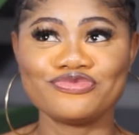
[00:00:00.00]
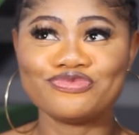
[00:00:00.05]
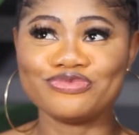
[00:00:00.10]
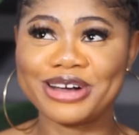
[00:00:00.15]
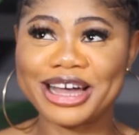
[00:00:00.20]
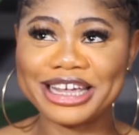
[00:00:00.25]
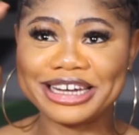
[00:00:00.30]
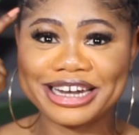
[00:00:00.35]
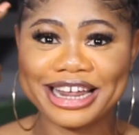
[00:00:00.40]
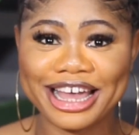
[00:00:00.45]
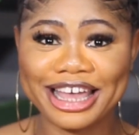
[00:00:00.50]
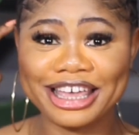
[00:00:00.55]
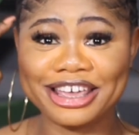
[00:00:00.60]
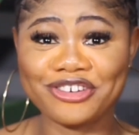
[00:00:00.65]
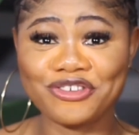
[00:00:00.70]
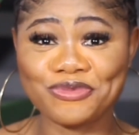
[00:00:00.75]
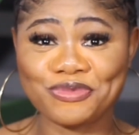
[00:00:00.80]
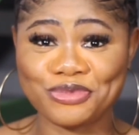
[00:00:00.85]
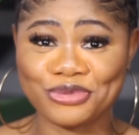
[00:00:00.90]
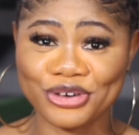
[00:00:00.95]
My
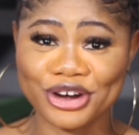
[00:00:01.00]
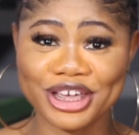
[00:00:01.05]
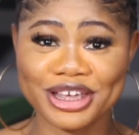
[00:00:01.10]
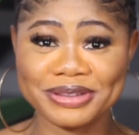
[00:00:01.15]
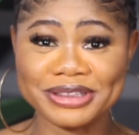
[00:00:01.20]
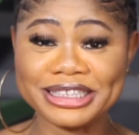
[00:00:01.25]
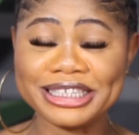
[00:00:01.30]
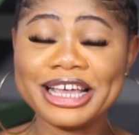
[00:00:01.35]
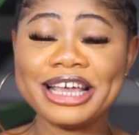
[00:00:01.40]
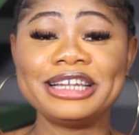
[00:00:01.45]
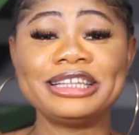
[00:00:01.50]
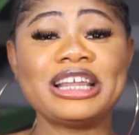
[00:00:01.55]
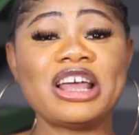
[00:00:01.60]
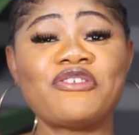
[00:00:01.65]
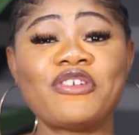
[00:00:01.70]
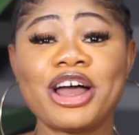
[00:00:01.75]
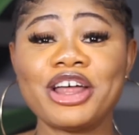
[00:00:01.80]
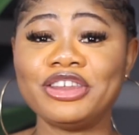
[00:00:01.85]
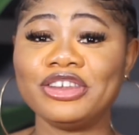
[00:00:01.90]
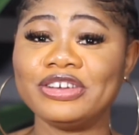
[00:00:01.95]
naive brain
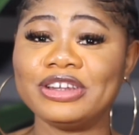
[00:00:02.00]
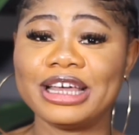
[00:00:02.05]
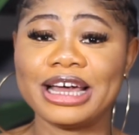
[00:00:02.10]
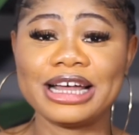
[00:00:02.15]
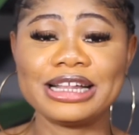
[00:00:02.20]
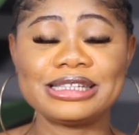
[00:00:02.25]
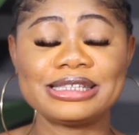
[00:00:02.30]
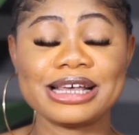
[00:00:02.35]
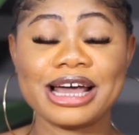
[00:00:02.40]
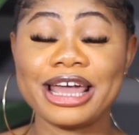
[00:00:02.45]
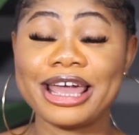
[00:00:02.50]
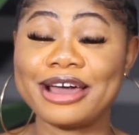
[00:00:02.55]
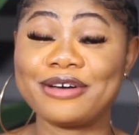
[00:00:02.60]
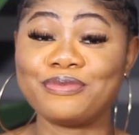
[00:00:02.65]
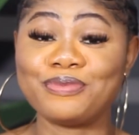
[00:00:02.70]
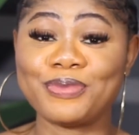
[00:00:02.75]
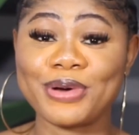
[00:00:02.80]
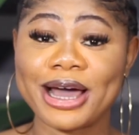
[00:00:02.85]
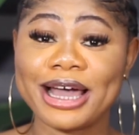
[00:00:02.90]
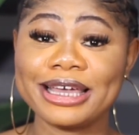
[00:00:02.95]
never knew that I
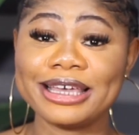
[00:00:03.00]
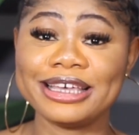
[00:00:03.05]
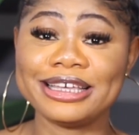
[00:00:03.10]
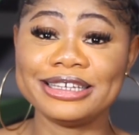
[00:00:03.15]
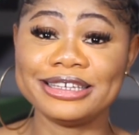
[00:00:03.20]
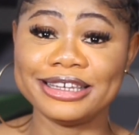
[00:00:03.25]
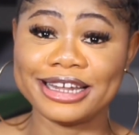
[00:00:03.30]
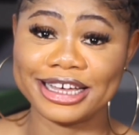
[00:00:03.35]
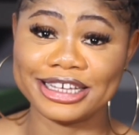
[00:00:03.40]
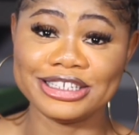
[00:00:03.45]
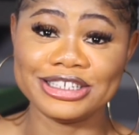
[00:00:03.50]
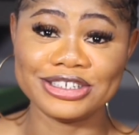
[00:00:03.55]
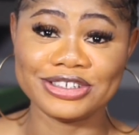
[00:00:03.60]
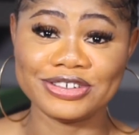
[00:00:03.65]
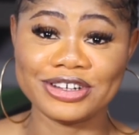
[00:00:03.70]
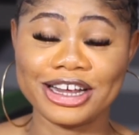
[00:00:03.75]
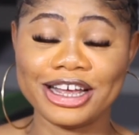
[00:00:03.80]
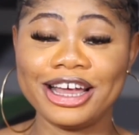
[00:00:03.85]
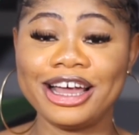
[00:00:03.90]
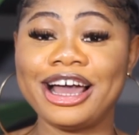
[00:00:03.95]
am back in
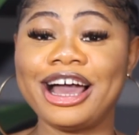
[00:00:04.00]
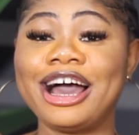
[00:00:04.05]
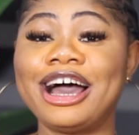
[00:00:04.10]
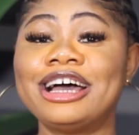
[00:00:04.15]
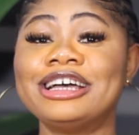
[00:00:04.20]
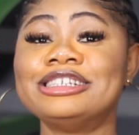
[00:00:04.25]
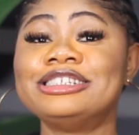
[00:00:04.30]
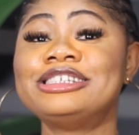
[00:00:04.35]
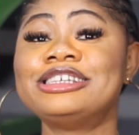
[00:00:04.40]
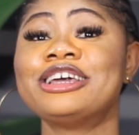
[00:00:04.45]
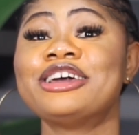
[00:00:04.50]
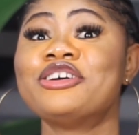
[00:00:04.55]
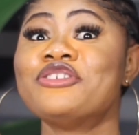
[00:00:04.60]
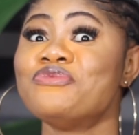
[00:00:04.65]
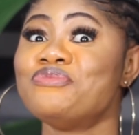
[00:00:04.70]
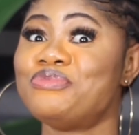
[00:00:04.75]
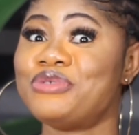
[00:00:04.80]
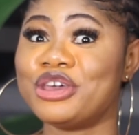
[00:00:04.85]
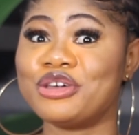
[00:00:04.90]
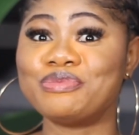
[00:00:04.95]
Nigeria. And
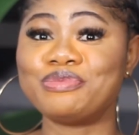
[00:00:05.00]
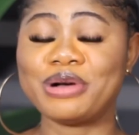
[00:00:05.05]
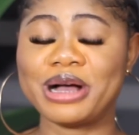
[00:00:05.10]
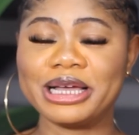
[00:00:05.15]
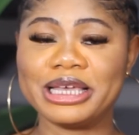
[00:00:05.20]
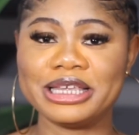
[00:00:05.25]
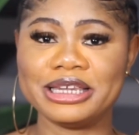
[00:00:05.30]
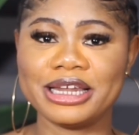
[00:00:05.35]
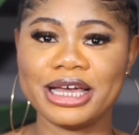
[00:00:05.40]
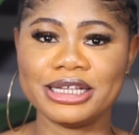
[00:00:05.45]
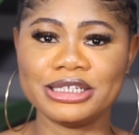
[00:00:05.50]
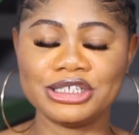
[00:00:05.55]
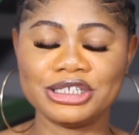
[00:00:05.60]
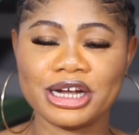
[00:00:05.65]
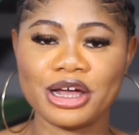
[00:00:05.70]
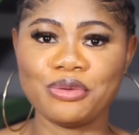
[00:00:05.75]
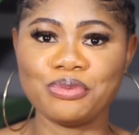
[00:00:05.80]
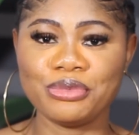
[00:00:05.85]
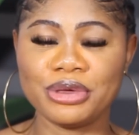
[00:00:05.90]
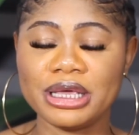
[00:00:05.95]
being back in
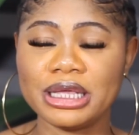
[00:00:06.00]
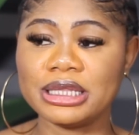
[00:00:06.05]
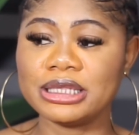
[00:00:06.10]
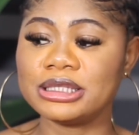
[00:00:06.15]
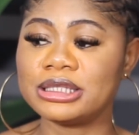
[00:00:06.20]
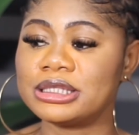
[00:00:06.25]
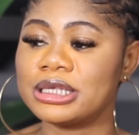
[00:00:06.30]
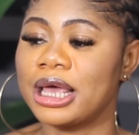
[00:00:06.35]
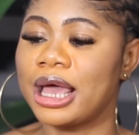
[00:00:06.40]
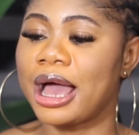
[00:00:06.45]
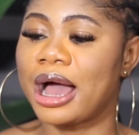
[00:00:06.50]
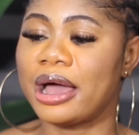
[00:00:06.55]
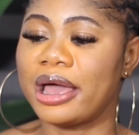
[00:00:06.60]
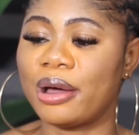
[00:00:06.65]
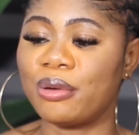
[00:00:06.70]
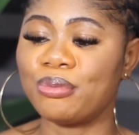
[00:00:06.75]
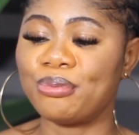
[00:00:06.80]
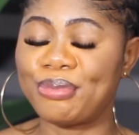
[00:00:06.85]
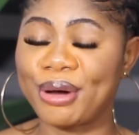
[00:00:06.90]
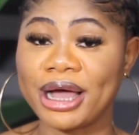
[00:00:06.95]
Nigeria means
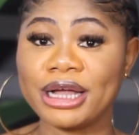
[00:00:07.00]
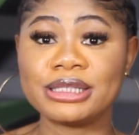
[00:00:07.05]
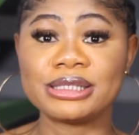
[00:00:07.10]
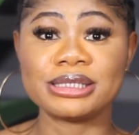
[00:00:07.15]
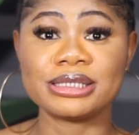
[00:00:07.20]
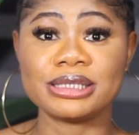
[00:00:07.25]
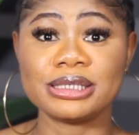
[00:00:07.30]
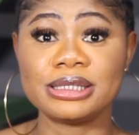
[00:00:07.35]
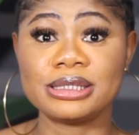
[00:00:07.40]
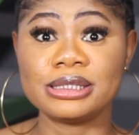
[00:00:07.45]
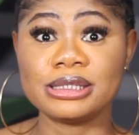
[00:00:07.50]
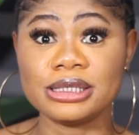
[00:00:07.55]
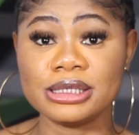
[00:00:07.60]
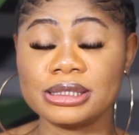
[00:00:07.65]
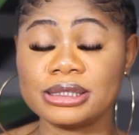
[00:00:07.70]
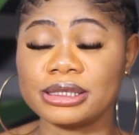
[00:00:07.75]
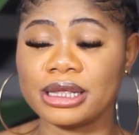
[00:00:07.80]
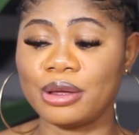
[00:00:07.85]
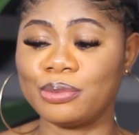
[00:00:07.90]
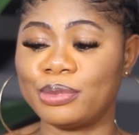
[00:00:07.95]
I am back to the
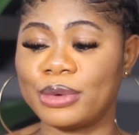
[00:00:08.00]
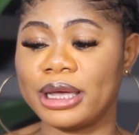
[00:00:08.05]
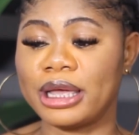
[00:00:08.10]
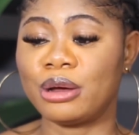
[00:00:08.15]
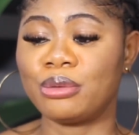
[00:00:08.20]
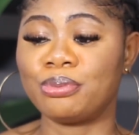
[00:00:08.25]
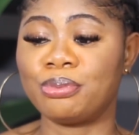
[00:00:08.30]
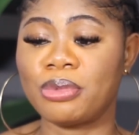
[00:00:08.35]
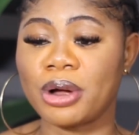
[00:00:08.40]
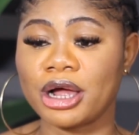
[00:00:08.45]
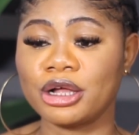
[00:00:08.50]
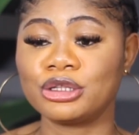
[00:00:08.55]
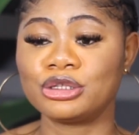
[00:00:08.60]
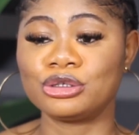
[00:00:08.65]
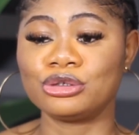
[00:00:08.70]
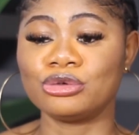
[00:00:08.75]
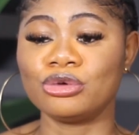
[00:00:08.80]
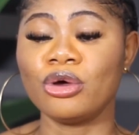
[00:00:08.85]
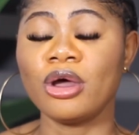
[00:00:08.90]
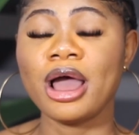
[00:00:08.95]
system. I am back
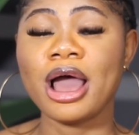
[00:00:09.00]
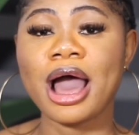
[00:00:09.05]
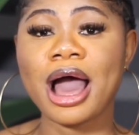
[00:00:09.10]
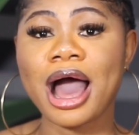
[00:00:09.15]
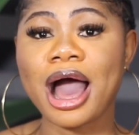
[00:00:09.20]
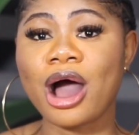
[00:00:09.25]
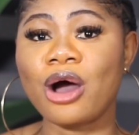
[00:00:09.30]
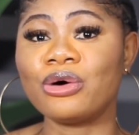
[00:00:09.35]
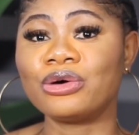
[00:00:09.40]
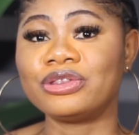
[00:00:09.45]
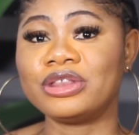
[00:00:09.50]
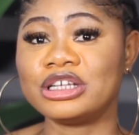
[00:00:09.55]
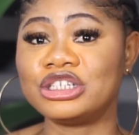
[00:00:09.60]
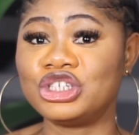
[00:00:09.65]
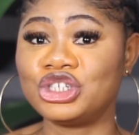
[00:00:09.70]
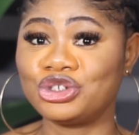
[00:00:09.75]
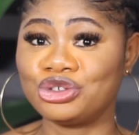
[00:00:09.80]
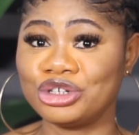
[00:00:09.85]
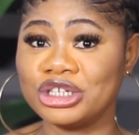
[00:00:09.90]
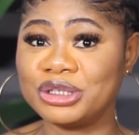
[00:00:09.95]
to how they
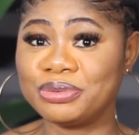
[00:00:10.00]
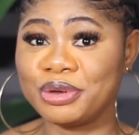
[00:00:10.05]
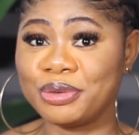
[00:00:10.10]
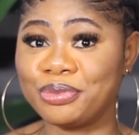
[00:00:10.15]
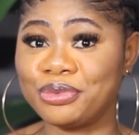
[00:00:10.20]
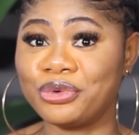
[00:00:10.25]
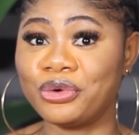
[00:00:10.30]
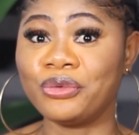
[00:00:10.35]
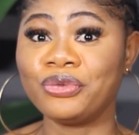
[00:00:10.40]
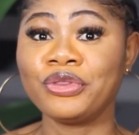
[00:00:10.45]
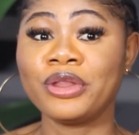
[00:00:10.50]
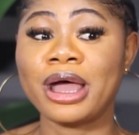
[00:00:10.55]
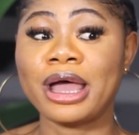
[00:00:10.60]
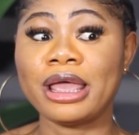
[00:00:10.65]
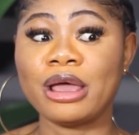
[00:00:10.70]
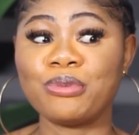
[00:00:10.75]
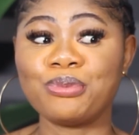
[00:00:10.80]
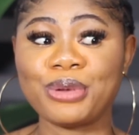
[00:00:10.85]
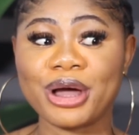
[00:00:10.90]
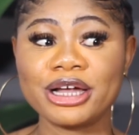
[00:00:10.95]
treat people.
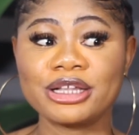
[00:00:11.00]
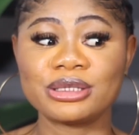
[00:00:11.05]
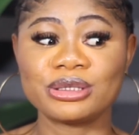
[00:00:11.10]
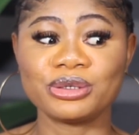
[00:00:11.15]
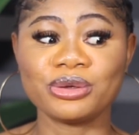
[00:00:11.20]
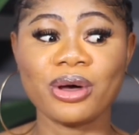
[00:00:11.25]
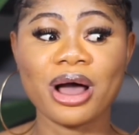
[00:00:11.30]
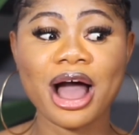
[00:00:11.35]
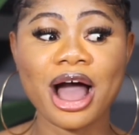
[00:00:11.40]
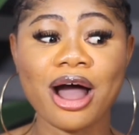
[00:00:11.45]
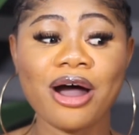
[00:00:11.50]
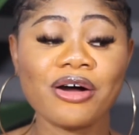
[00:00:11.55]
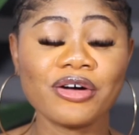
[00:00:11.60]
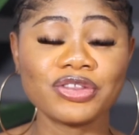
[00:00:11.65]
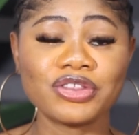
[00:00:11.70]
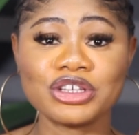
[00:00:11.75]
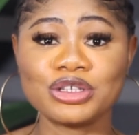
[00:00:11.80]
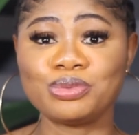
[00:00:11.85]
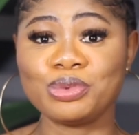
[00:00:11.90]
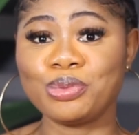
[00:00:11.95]
I am back to
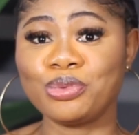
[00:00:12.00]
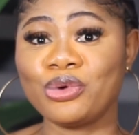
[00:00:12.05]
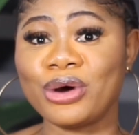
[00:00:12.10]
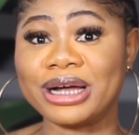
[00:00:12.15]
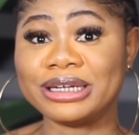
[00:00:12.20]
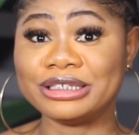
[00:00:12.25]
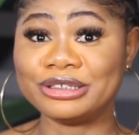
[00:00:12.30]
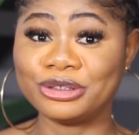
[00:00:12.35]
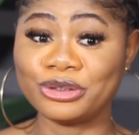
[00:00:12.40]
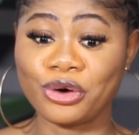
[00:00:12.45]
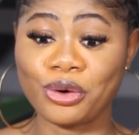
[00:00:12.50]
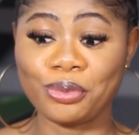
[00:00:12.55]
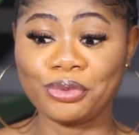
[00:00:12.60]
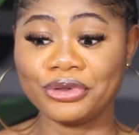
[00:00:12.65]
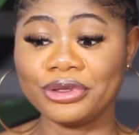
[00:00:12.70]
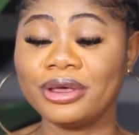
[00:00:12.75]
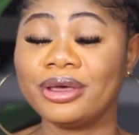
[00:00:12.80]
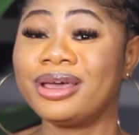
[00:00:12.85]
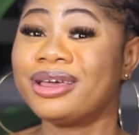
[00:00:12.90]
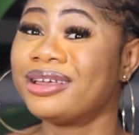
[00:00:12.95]
how those people are the top.